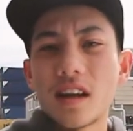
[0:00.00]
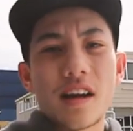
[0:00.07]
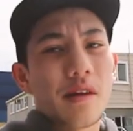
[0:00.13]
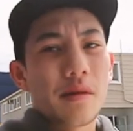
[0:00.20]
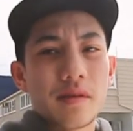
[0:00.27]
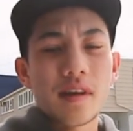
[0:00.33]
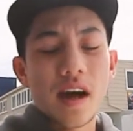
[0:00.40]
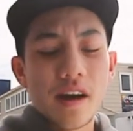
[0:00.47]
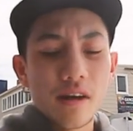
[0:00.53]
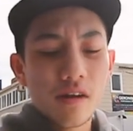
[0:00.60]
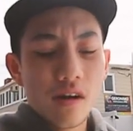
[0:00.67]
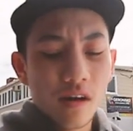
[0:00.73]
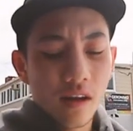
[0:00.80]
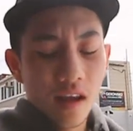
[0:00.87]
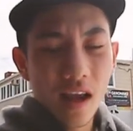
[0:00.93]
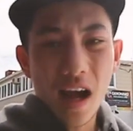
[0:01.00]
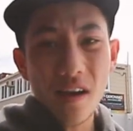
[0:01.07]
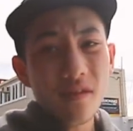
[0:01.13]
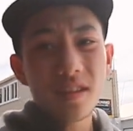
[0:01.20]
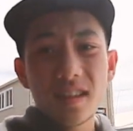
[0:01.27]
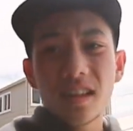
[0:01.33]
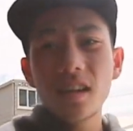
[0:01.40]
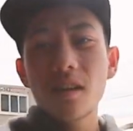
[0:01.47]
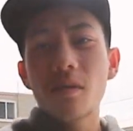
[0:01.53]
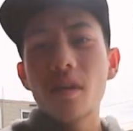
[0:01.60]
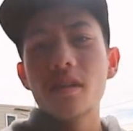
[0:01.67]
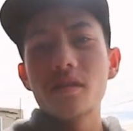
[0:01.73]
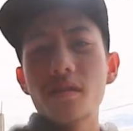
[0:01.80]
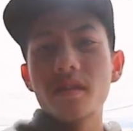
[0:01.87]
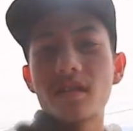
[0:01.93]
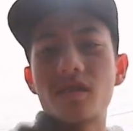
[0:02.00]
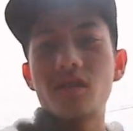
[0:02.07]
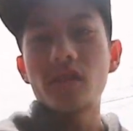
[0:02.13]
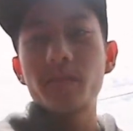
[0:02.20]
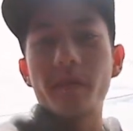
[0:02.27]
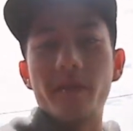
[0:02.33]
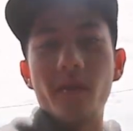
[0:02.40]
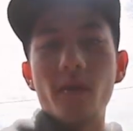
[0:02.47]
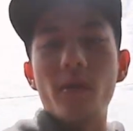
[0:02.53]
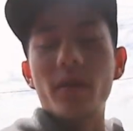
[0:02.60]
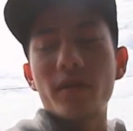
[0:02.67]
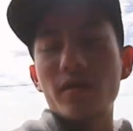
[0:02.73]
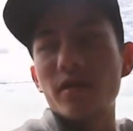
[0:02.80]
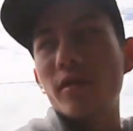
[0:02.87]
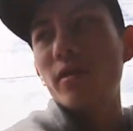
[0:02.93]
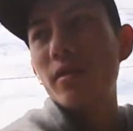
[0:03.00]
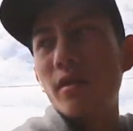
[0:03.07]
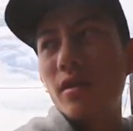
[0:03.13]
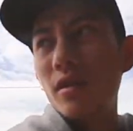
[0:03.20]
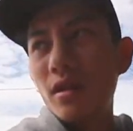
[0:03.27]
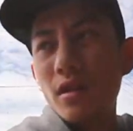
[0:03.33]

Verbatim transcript: I don't know, I haven't seen anyone do this trick before, so